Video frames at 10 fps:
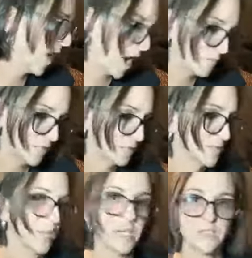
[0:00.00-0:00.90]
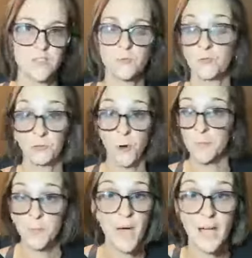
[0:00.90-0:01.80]
have insights
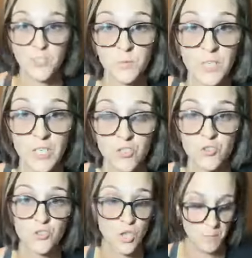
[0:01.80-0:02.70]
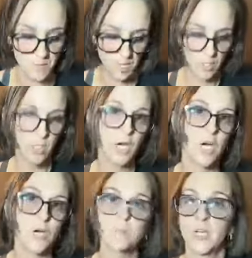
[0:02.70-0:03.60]
from the past relationship,
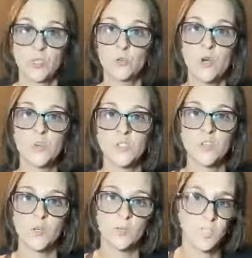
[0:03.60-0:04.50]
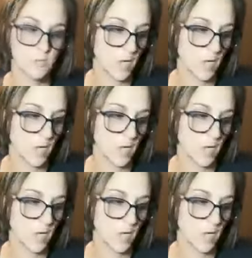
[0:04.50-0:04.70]
and you know what's good and what's